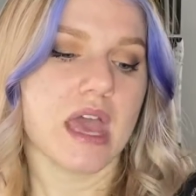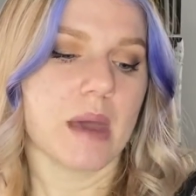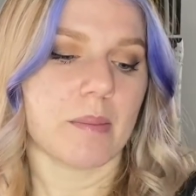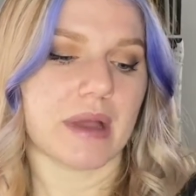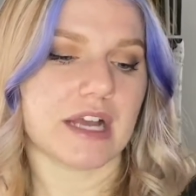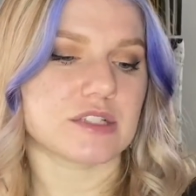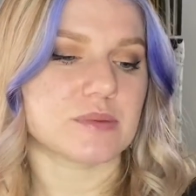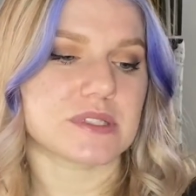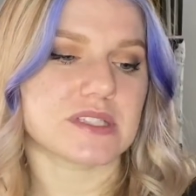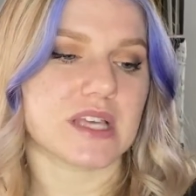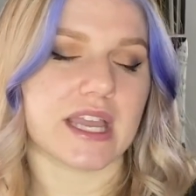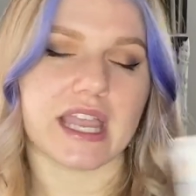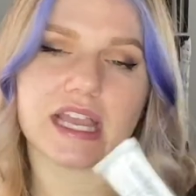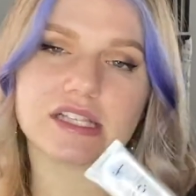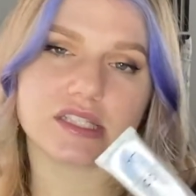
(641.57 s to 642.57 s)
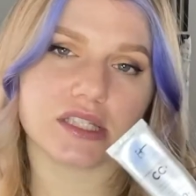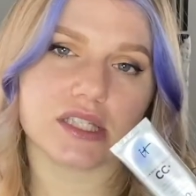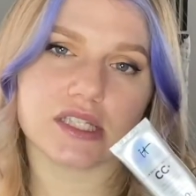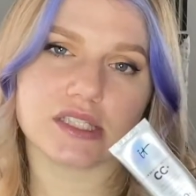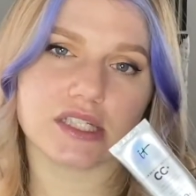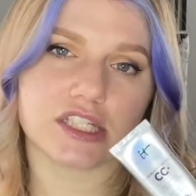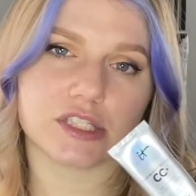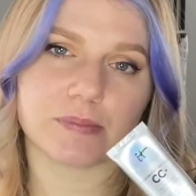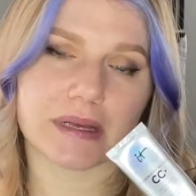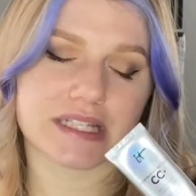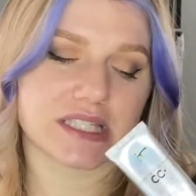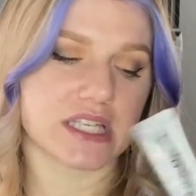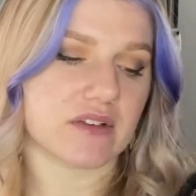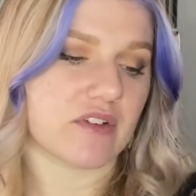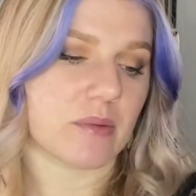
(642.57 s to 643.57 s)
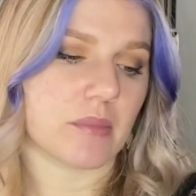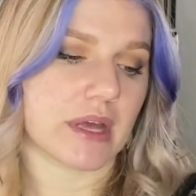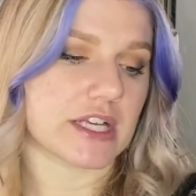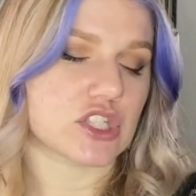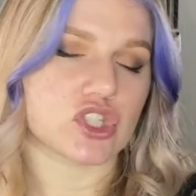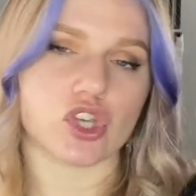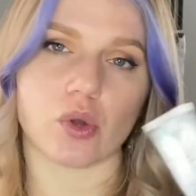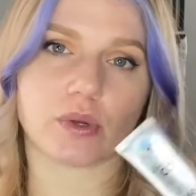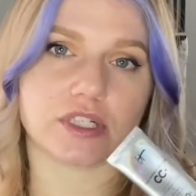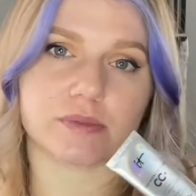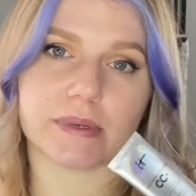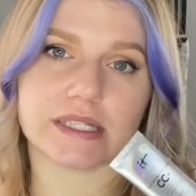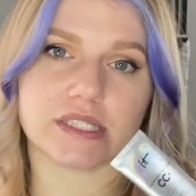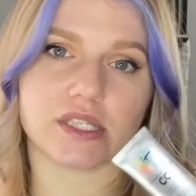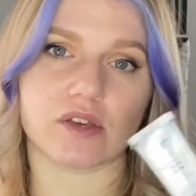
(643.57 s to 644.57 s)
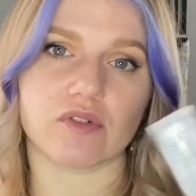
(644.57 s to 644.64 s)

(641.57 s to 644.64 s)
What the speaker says: My husband's like, isn't this expensive? I'm like, so expensive.